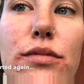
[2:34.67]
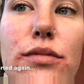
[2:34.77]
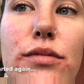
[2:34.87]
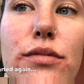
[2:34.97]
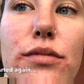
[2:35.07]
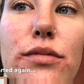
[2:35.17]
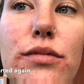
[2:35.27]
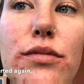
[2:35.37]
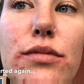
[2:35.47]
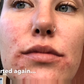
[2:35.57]

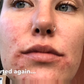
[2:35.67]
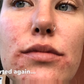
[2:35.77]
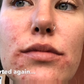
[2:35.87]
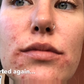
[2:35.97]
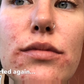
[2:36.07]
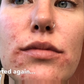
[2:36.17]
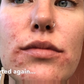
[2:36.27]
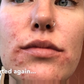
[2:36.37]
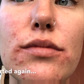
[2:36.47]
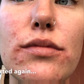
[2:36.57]

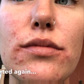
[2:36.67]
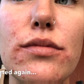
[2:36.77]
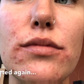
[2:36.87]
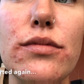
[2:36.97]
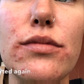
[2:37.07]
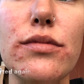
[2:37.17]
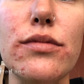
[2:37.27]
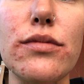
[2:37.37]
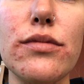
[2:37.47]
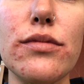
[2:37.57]

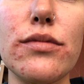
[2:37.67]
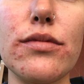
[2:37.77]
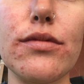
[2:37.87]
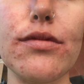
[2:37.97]
(silence)